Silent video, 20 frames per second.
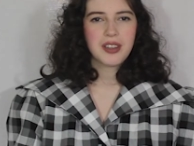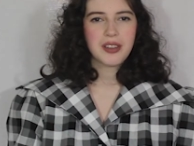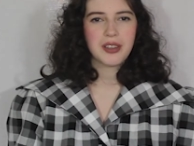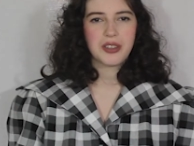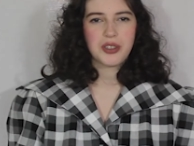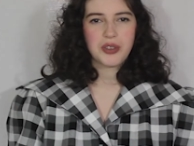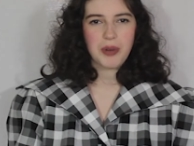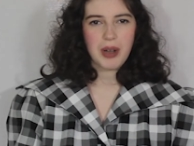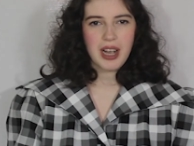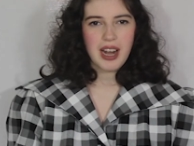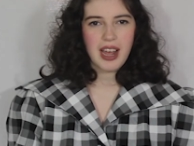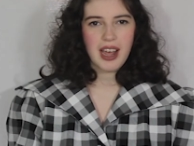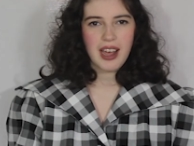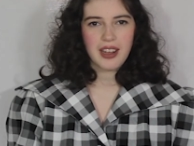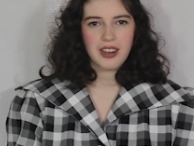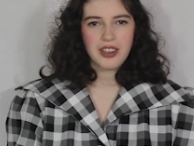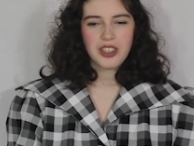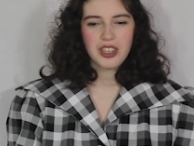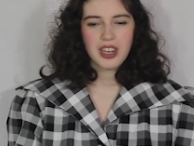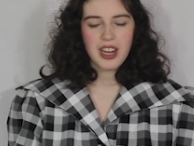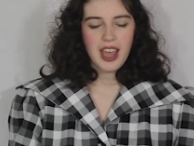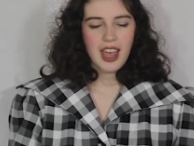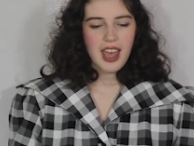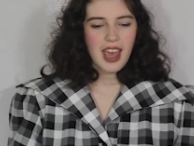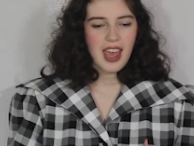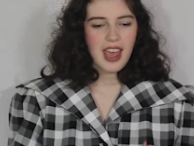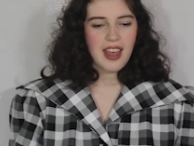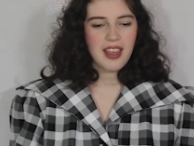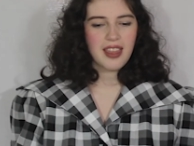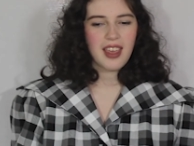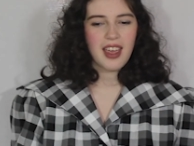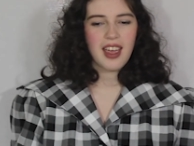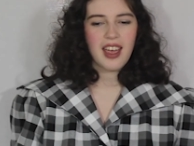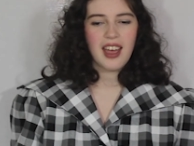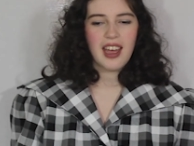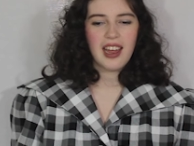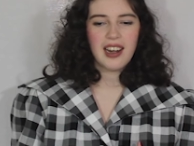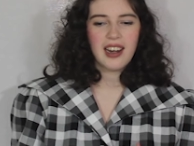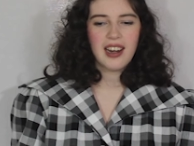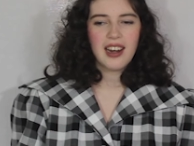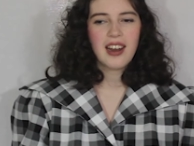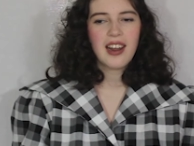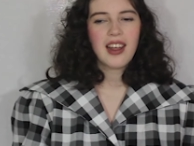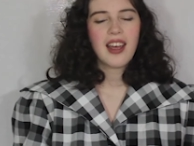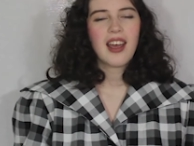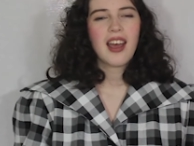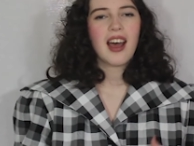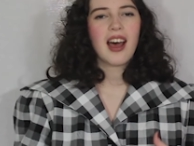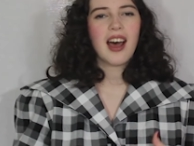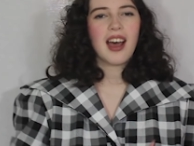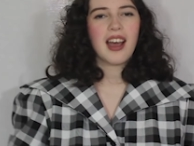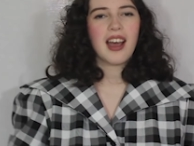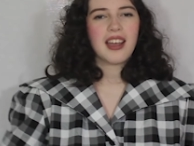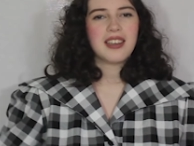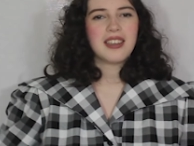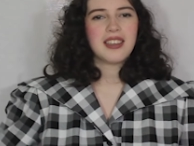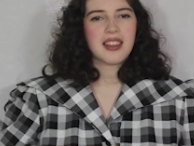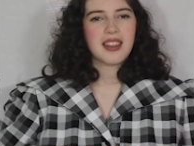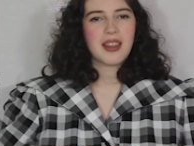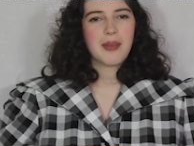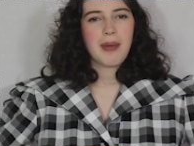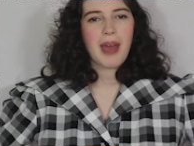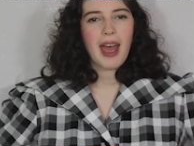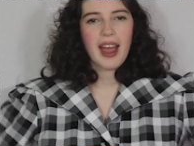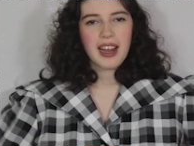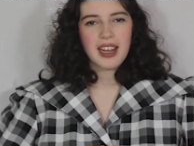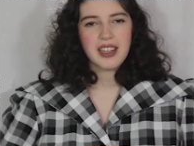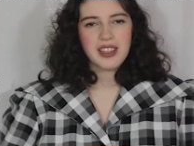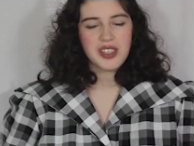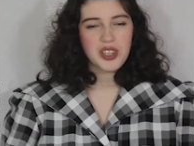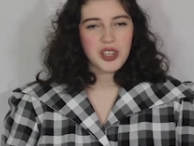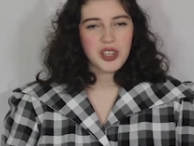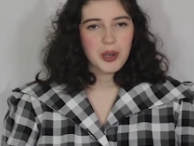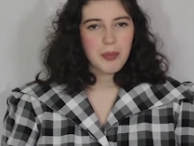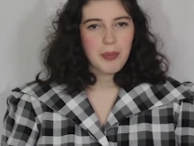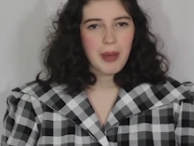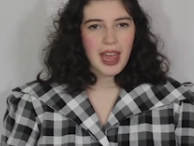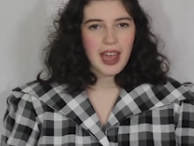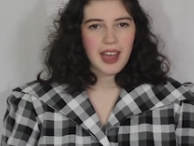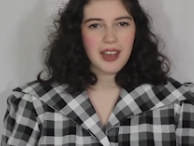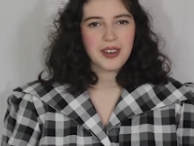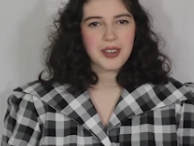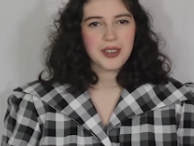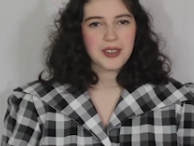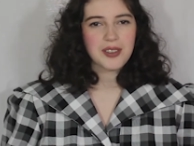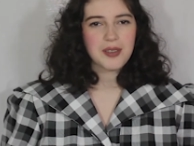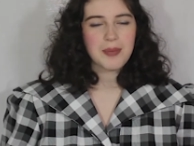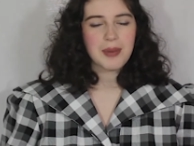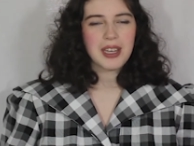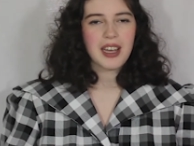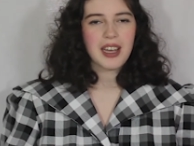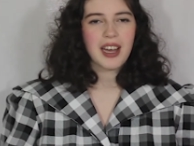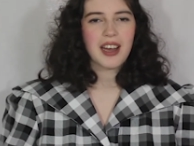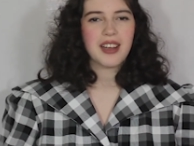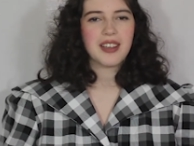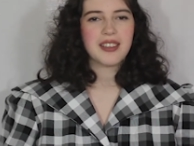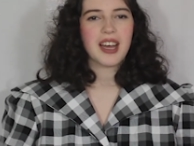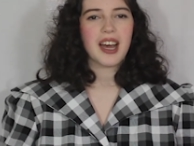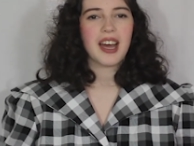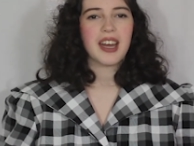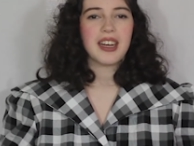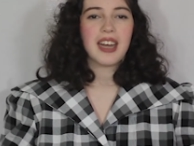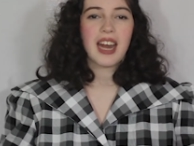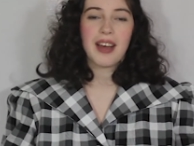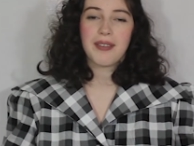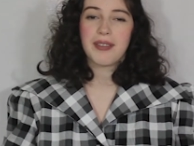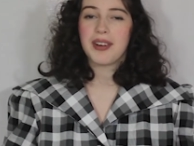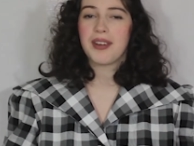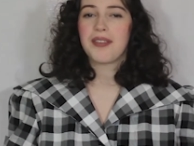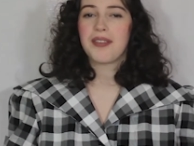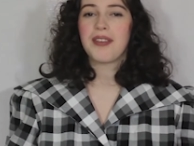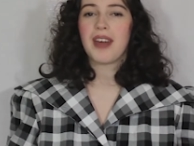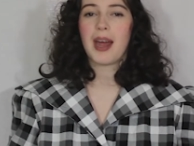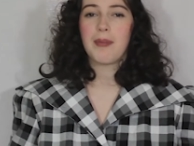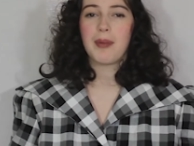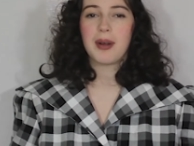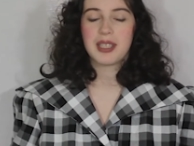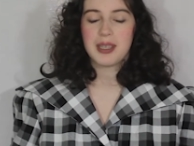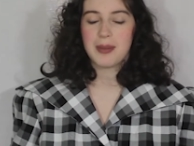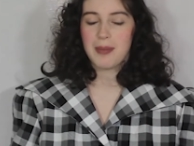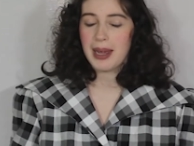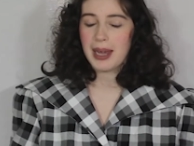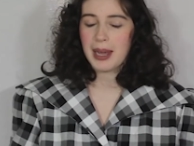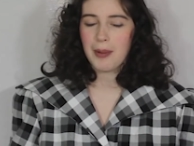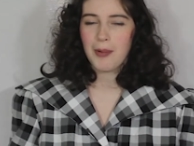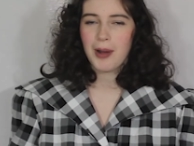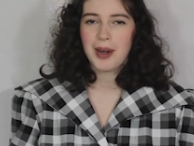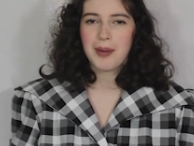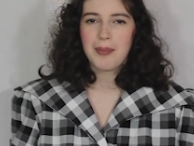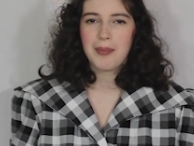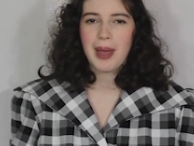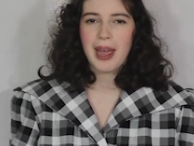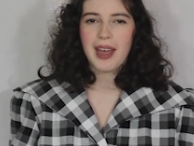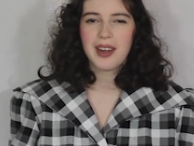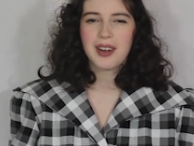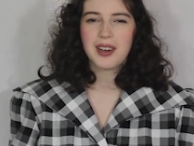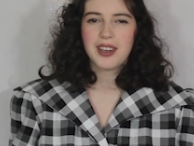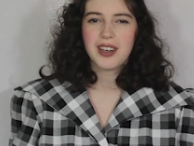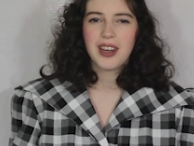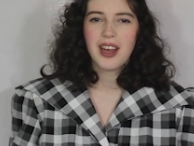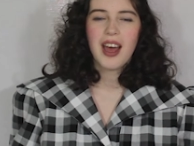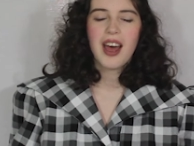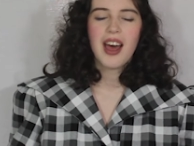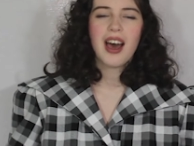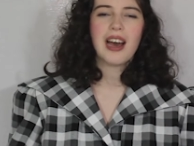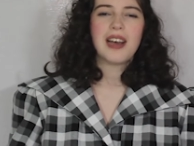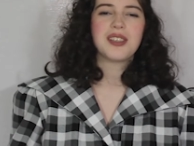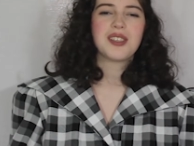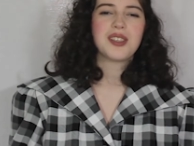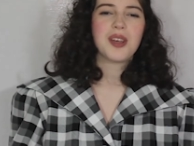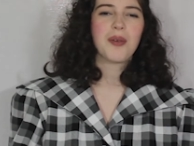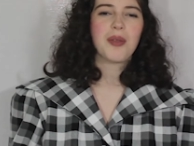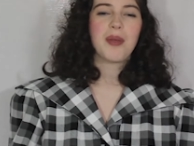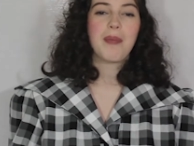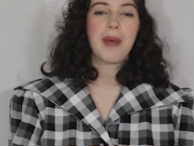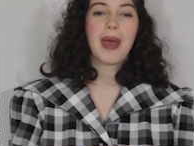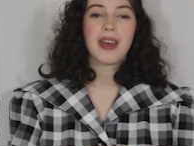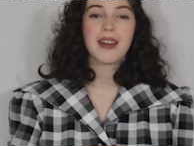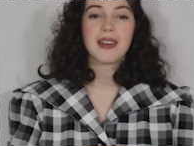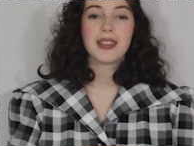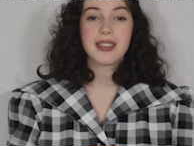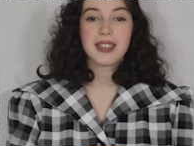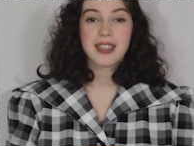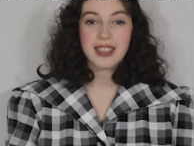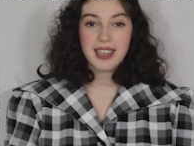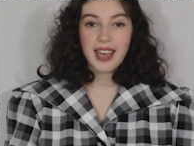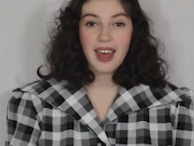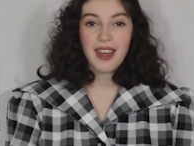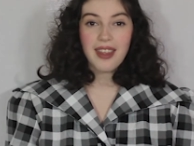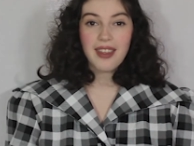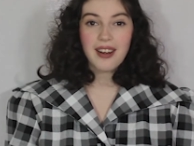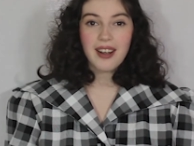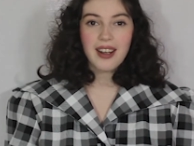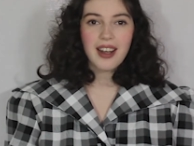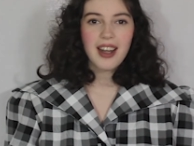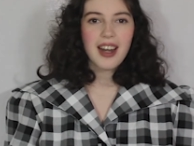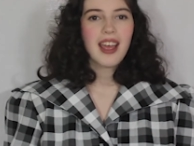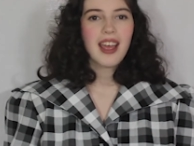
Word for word: the straight edge, and then I did the back in two panels because I didn't have enough fabric to make it one panel. I sewed the panels together,